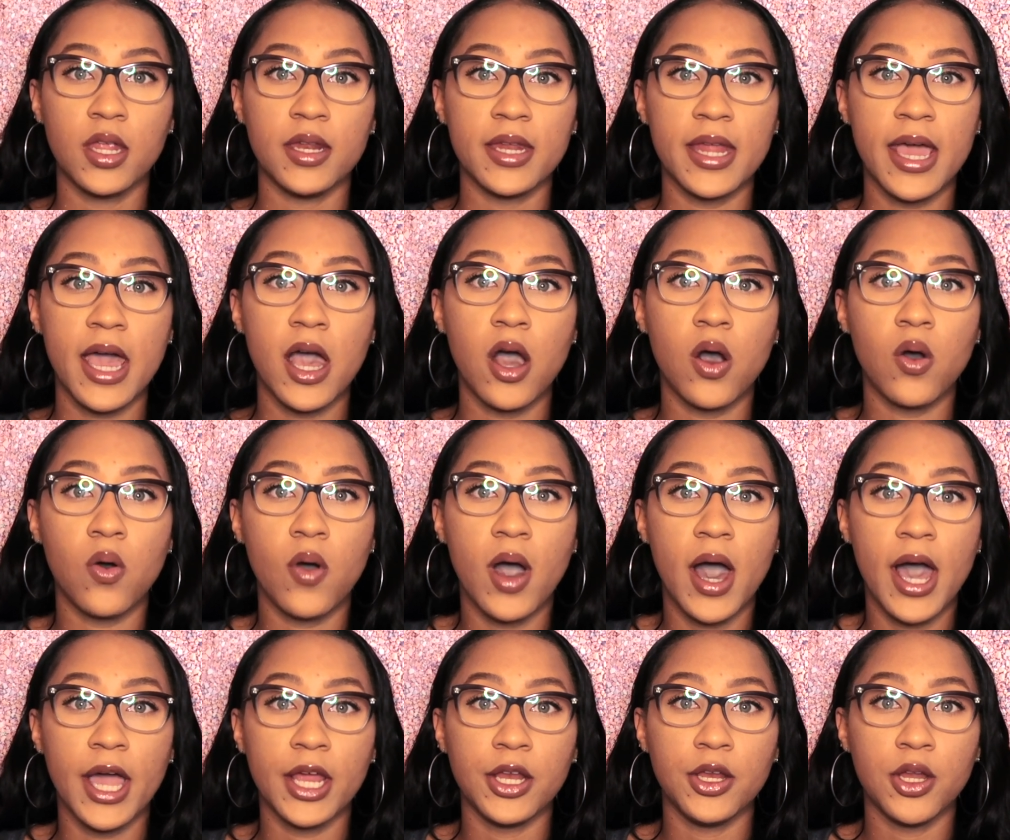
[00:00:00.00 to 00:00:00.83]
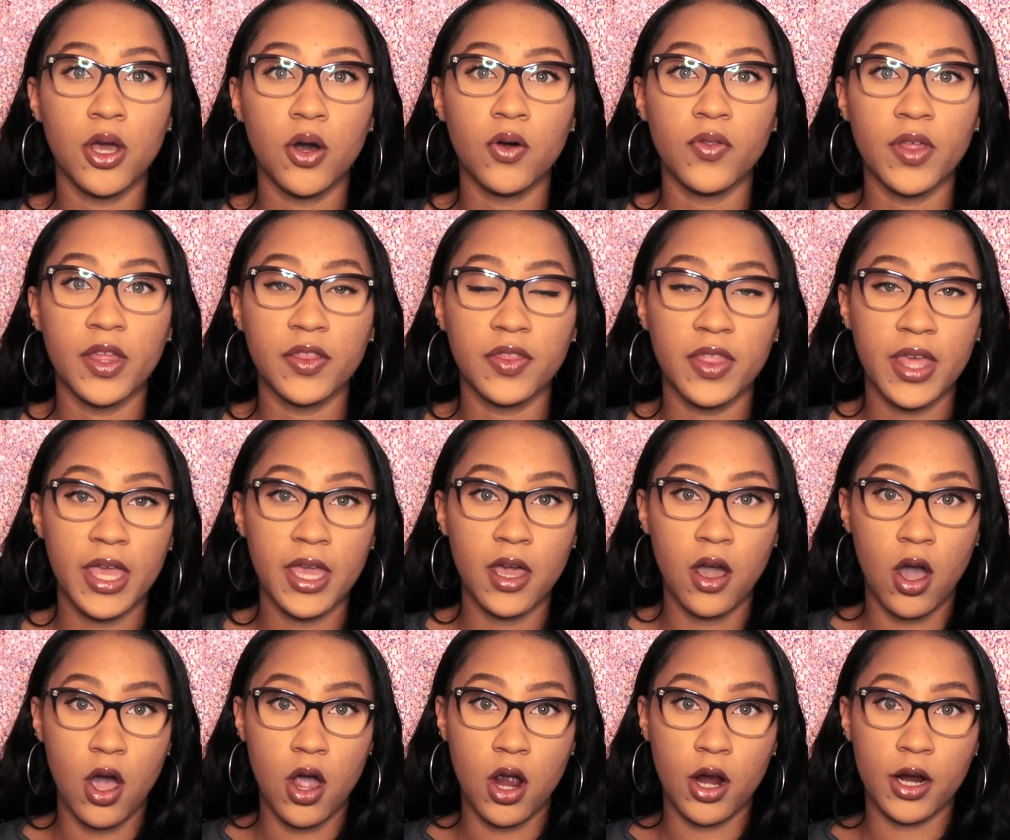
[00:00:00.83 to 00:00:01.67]
Now, I know that
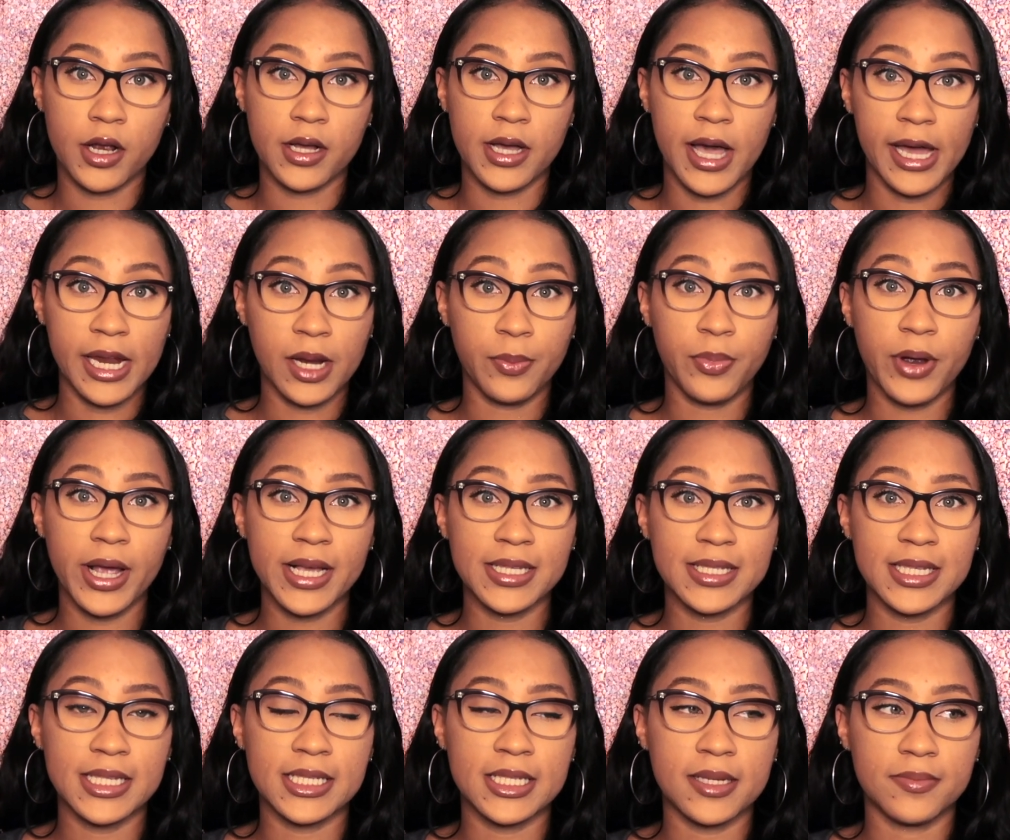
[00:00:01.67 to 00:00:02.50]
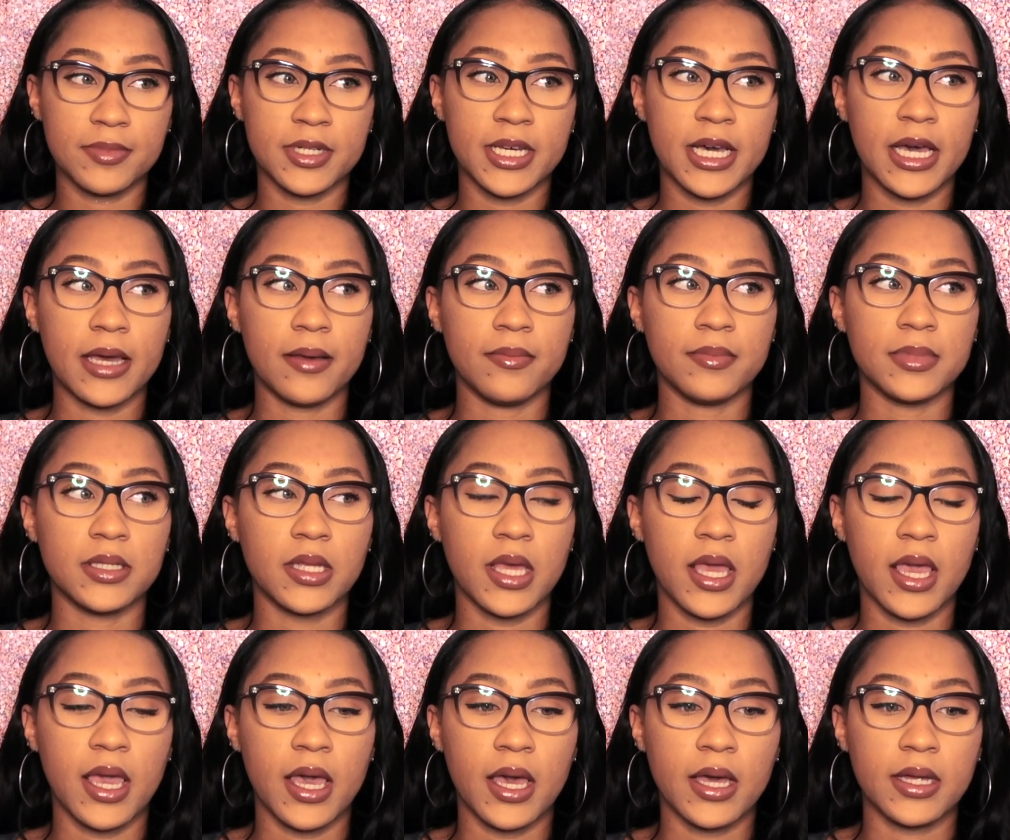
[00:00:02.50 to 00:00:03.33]
they are kind of pricey sometimes
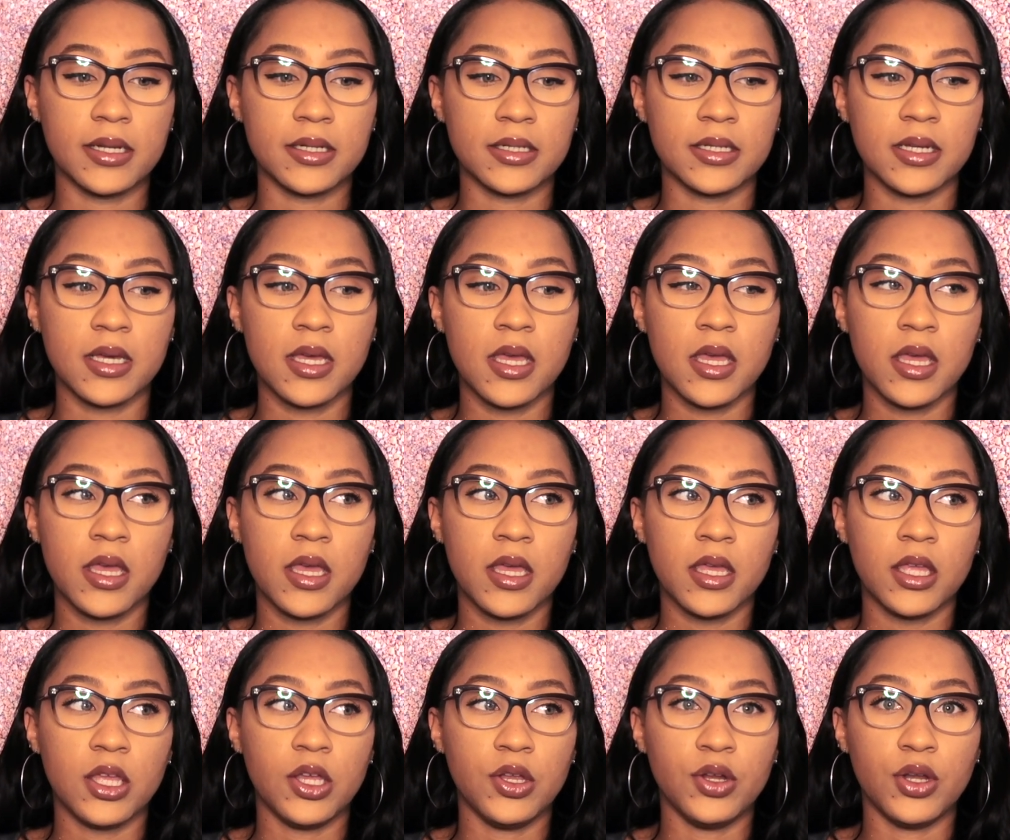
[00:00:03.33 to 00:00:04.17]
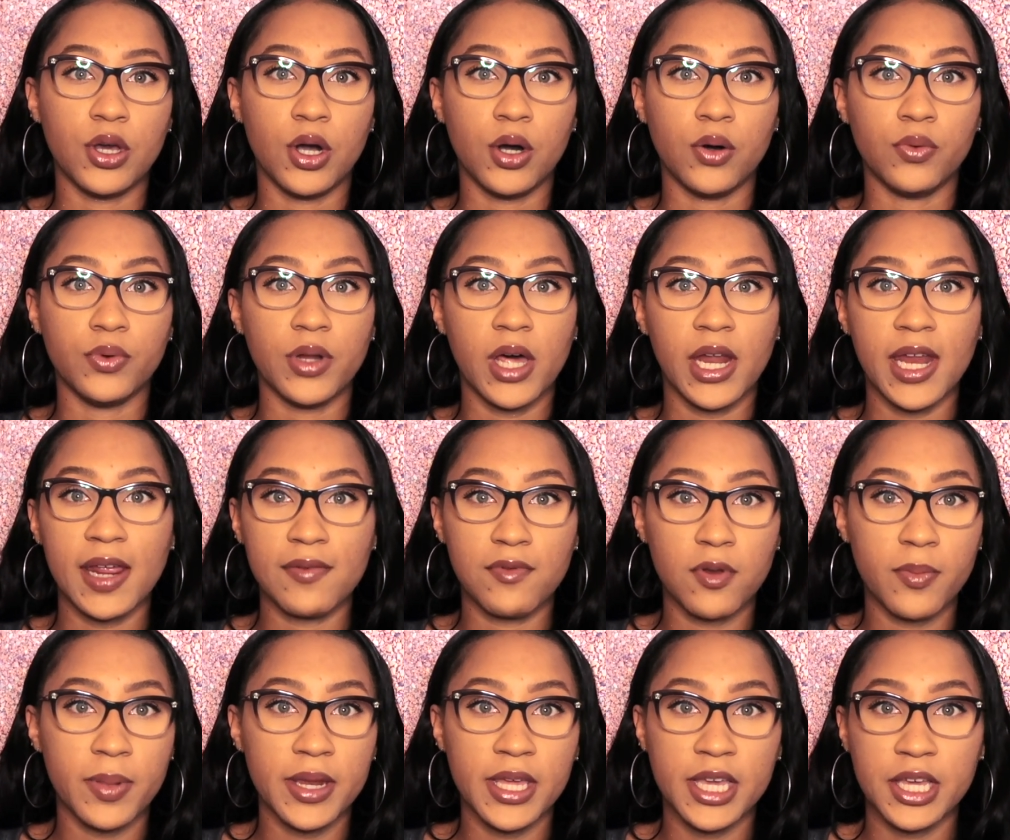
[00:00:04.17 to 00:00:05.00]
and, you know, not
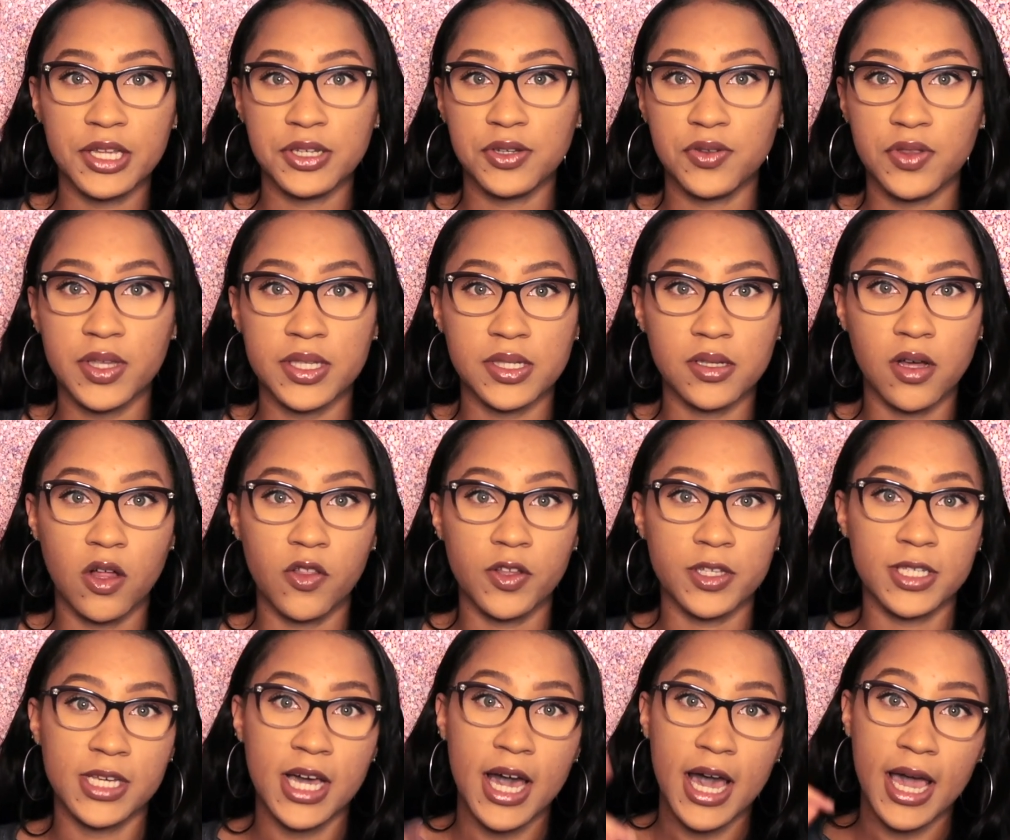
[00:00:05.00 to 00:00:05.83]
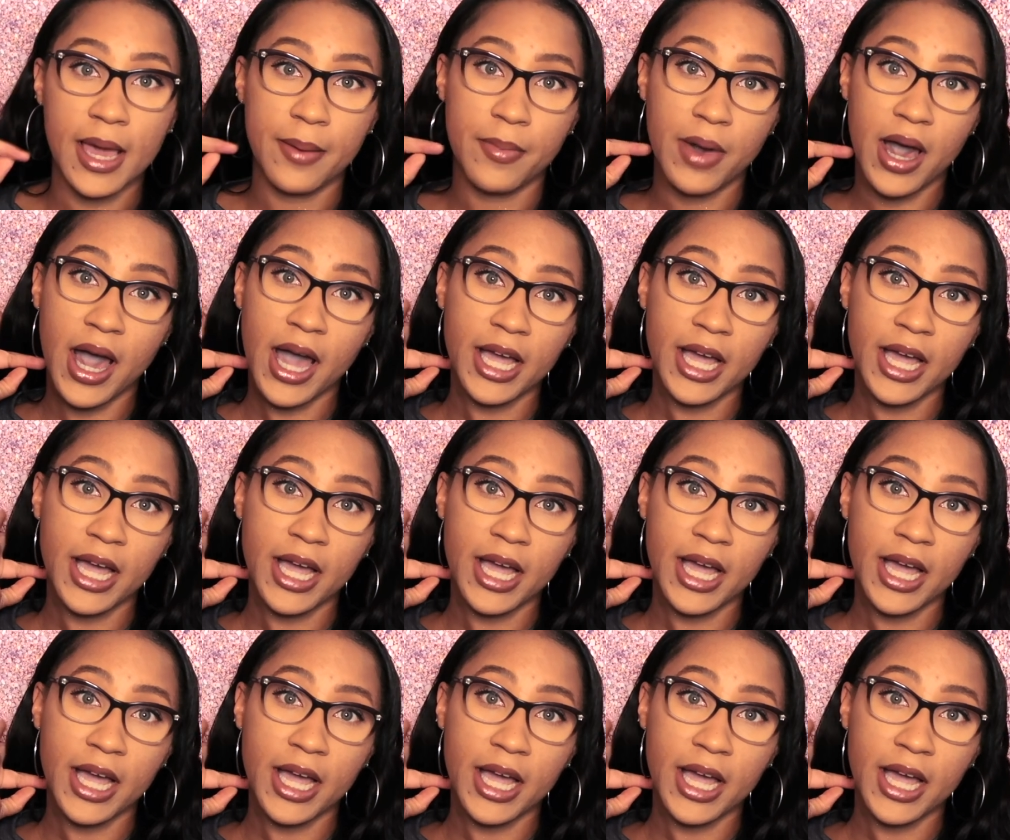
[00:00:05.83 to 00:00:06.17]
everybody can do this all the time.